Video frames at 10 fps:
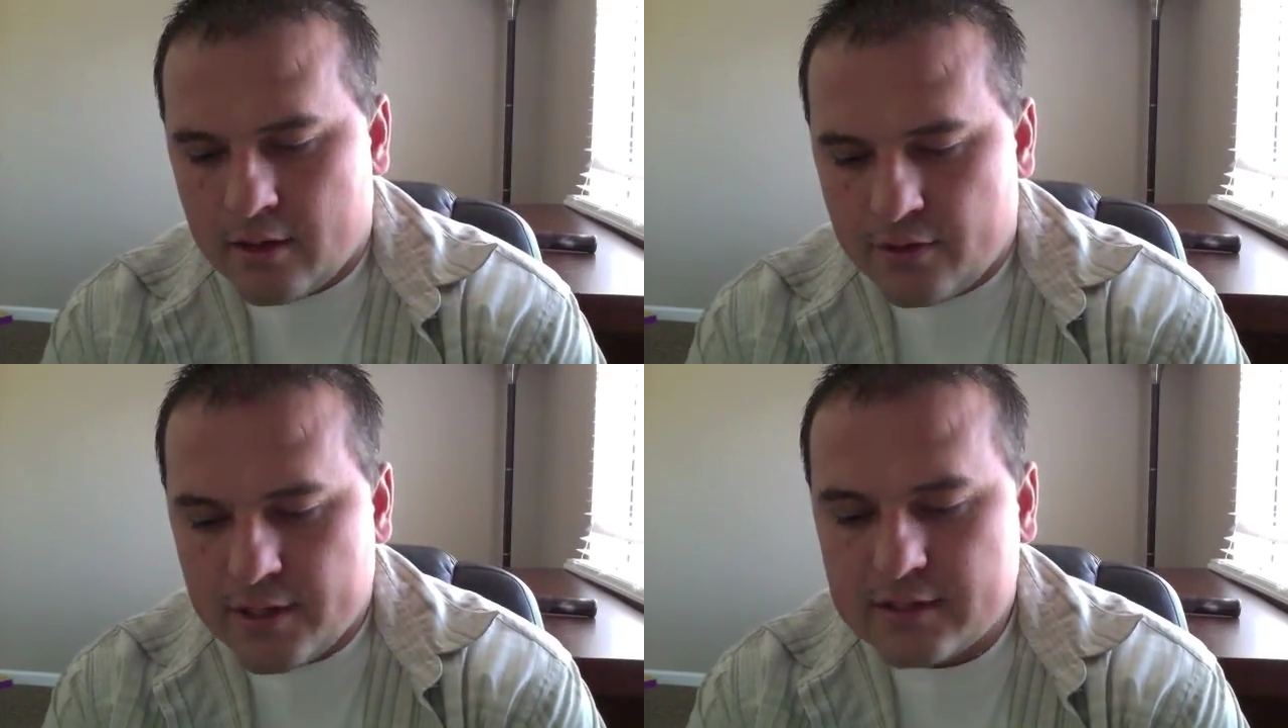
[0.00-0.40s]

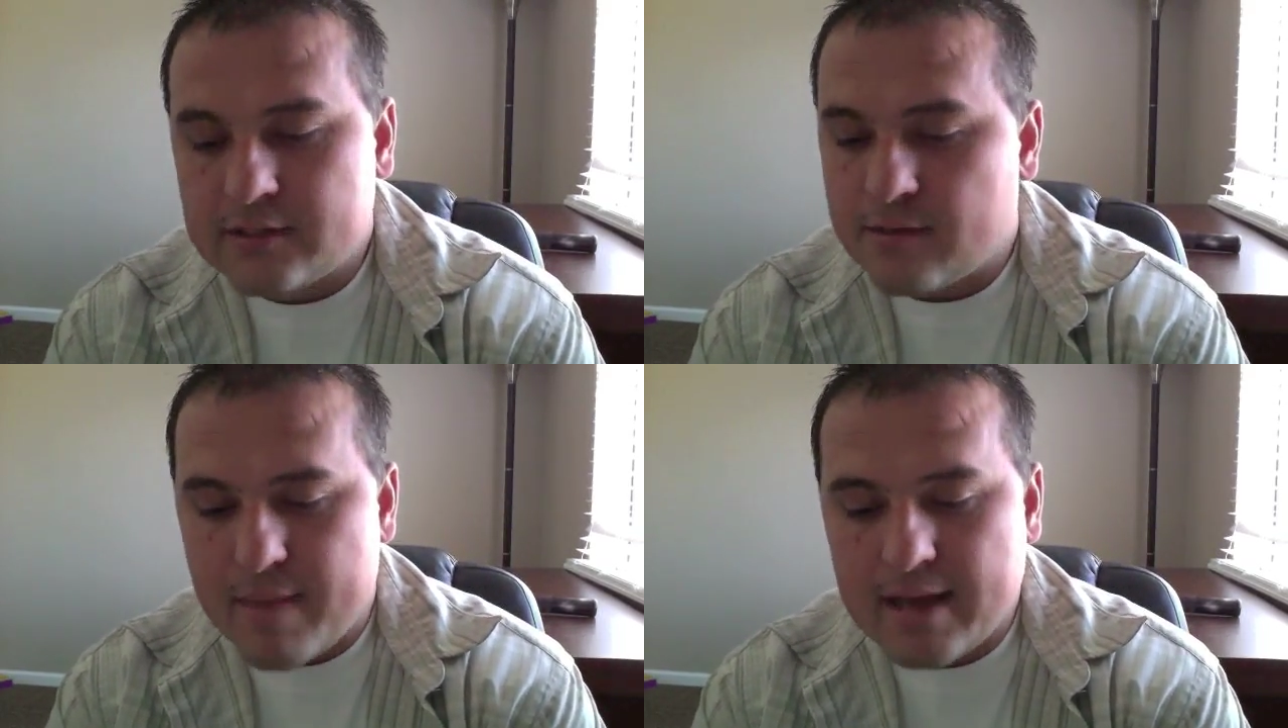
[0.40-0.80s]
This
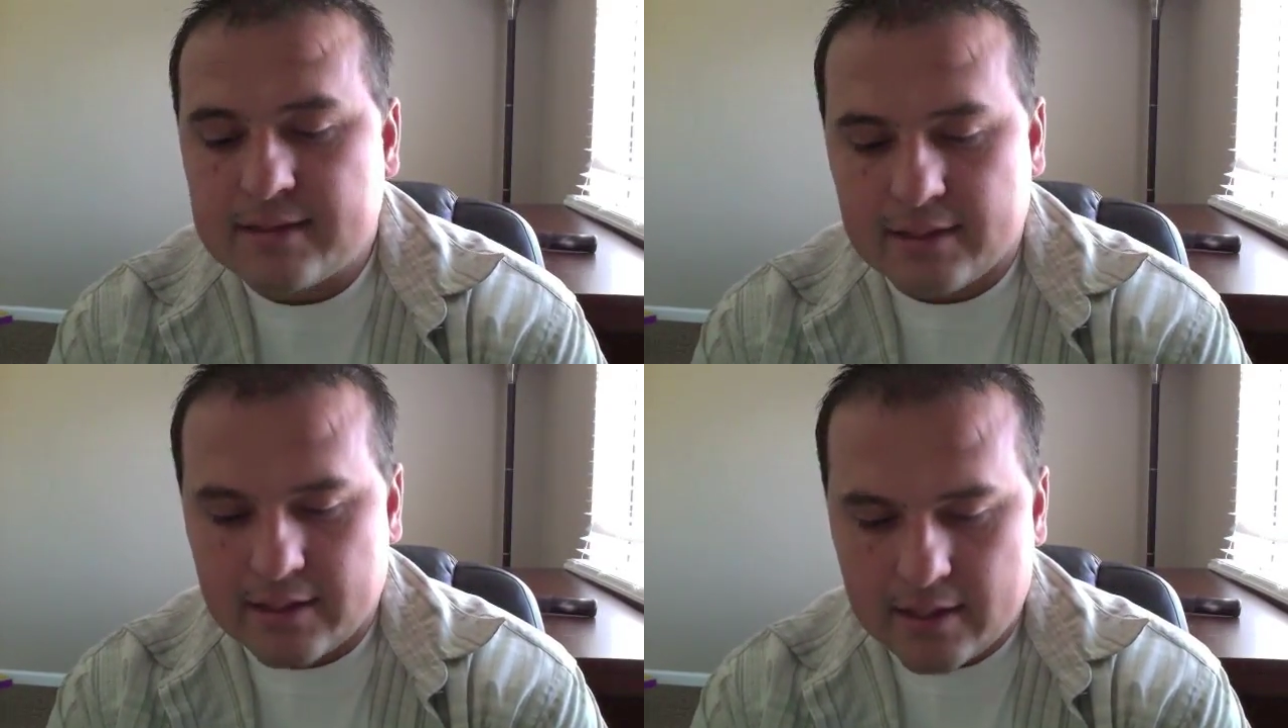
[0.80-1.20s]
is
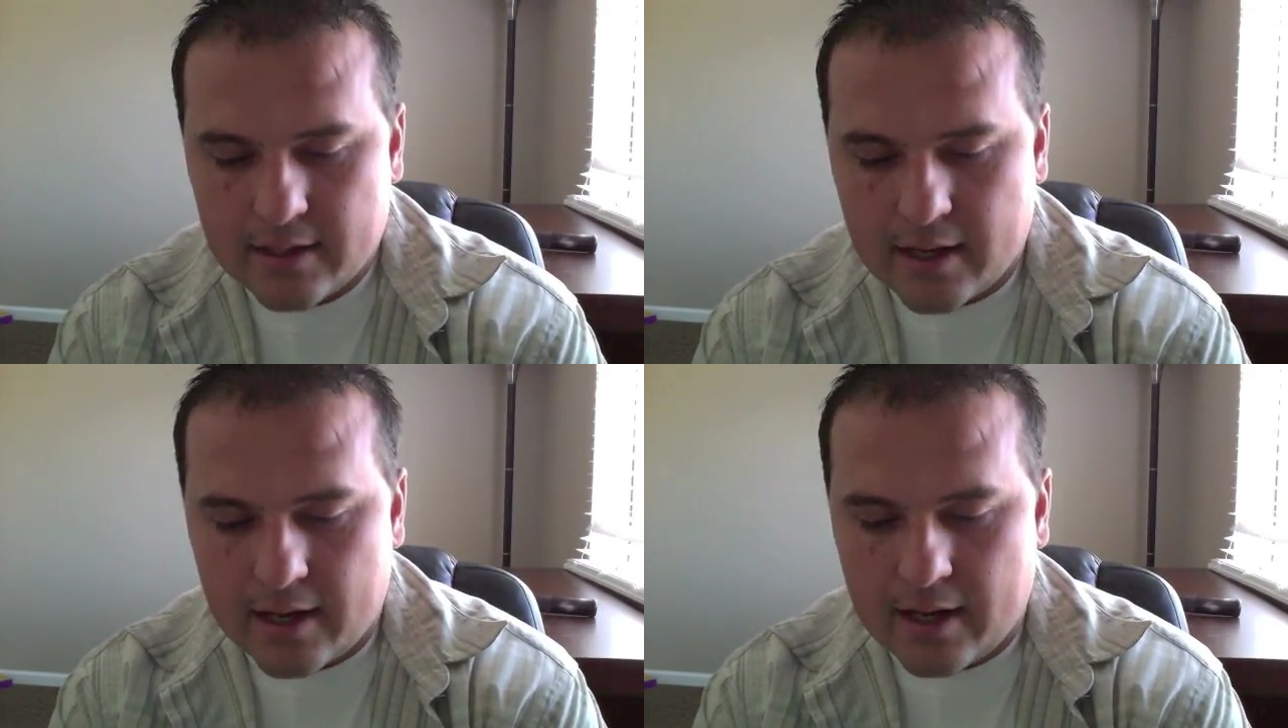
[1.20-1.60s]
amazing
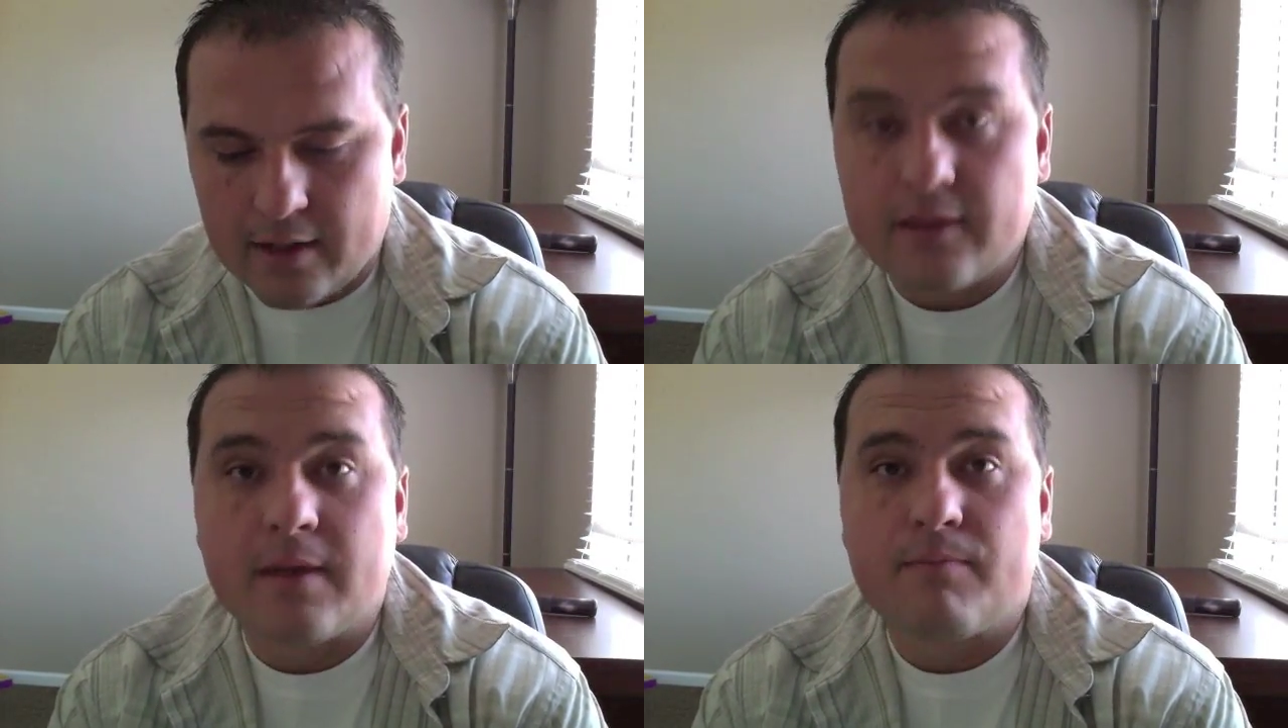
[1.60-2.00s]

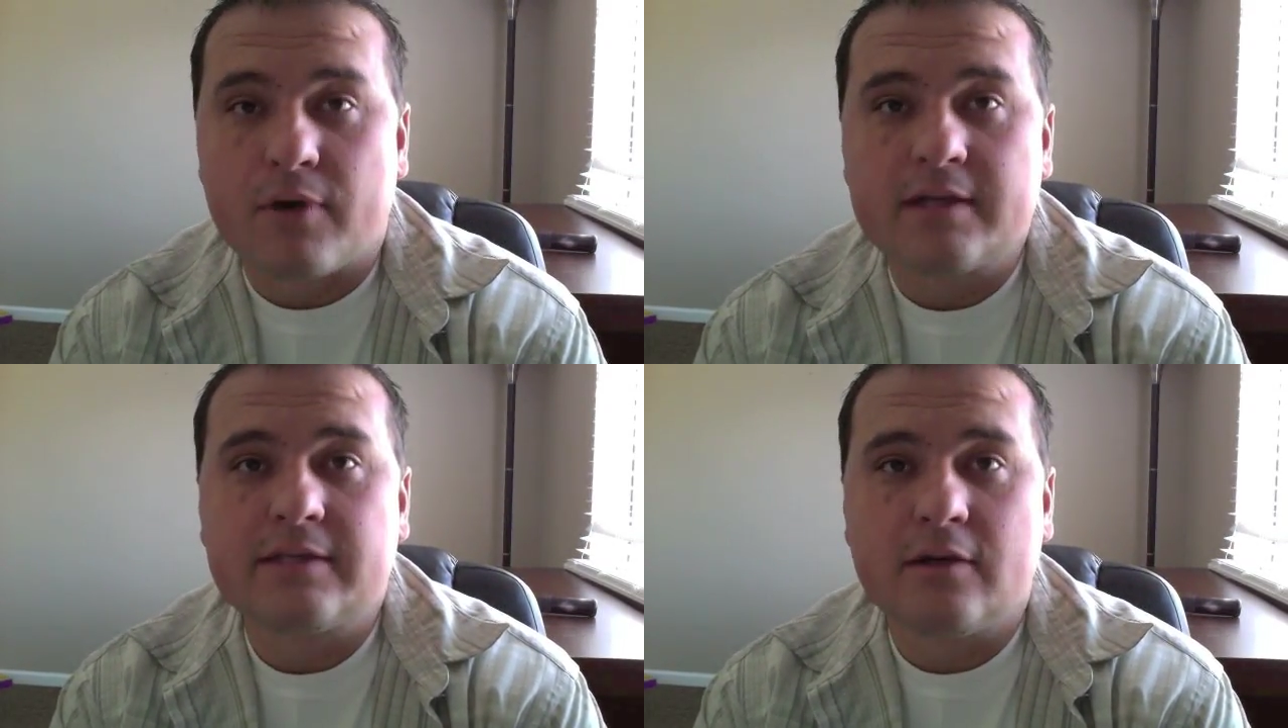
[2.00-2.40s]
that
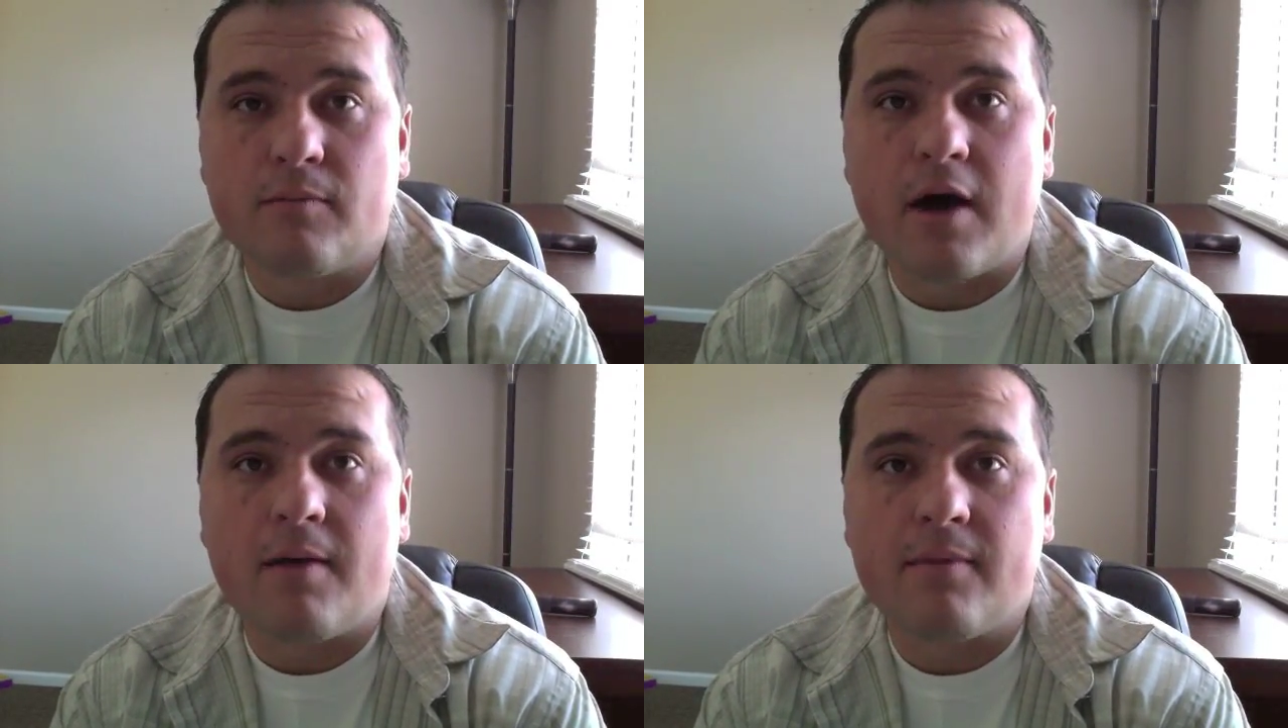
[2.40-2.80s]
President
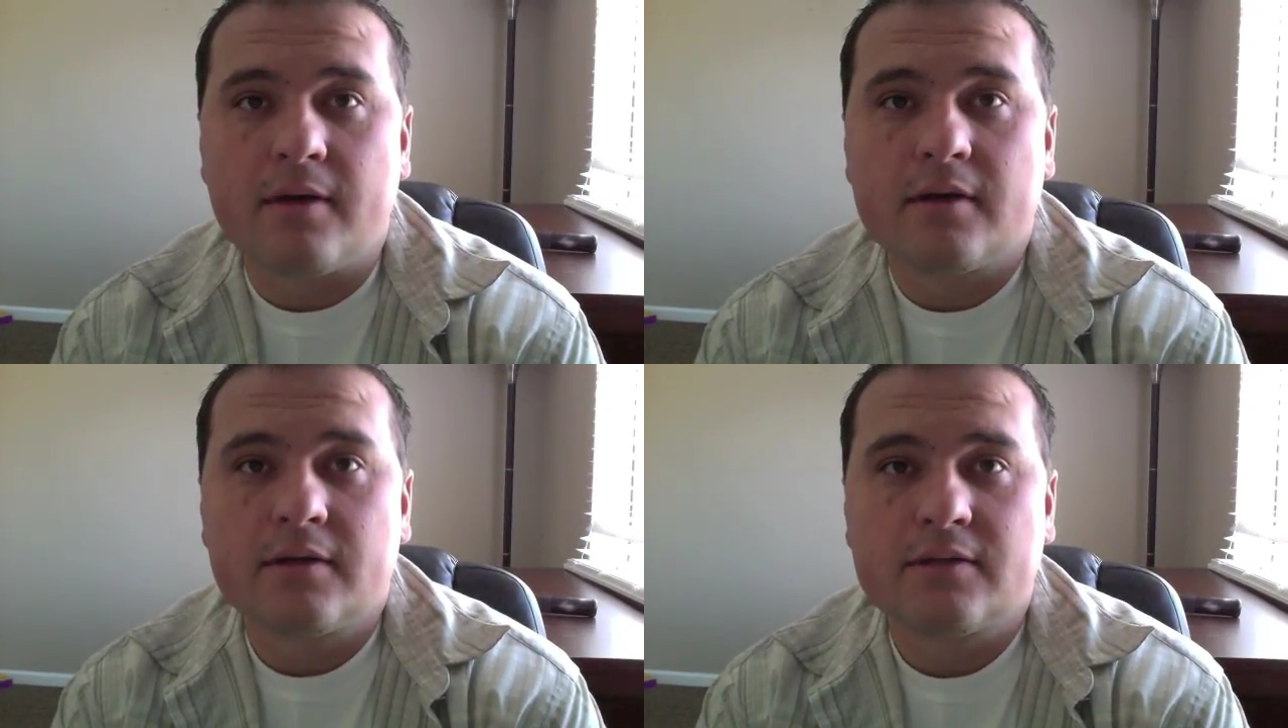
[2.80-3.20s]

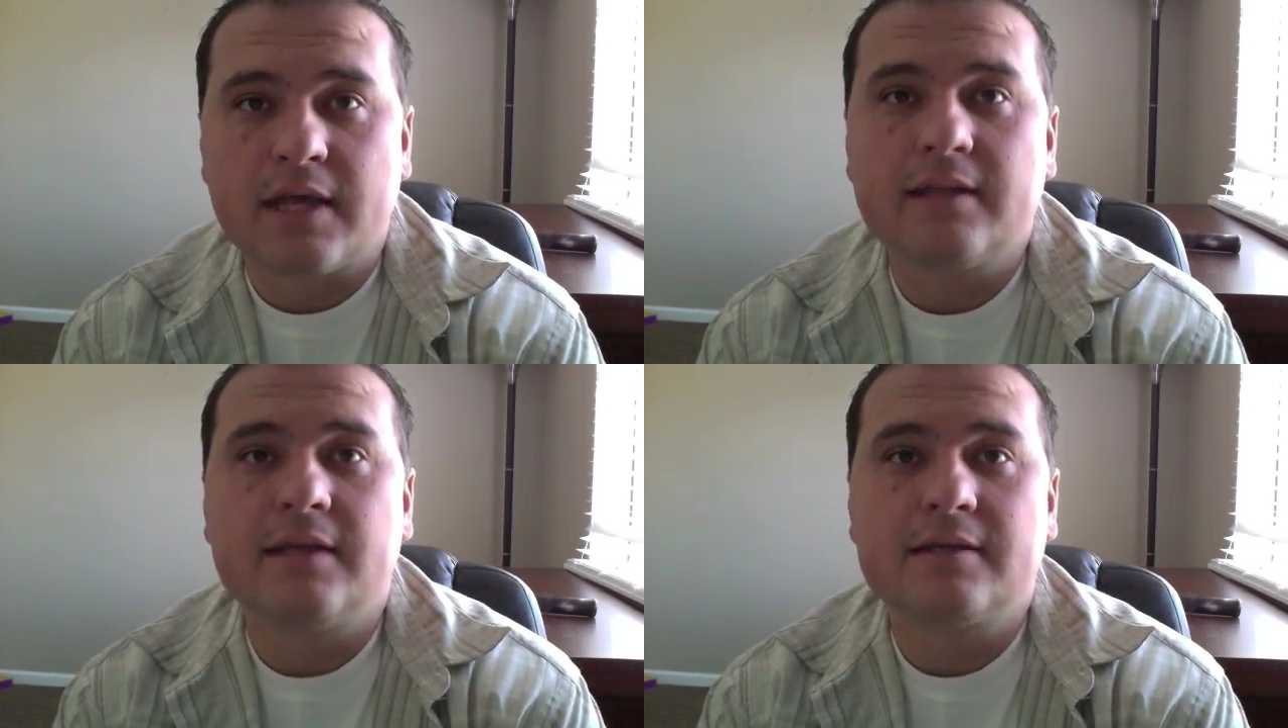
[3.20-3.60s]
Obama
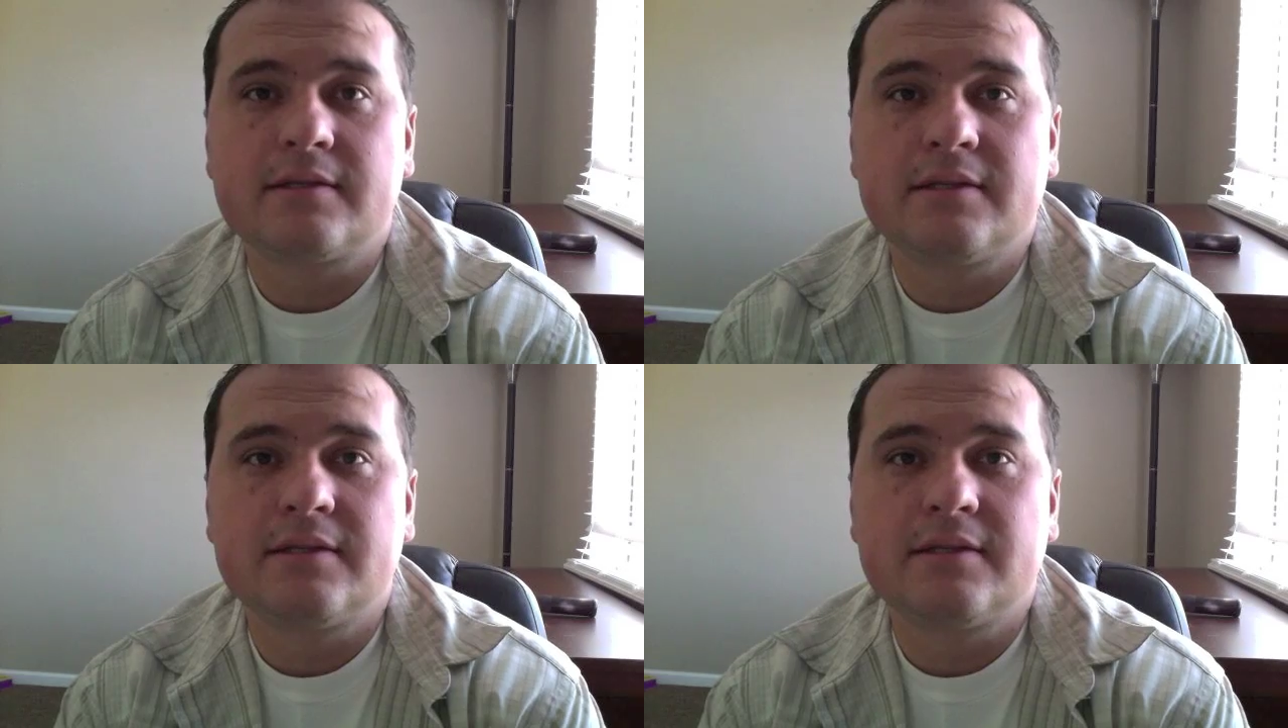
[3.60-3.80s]
said this.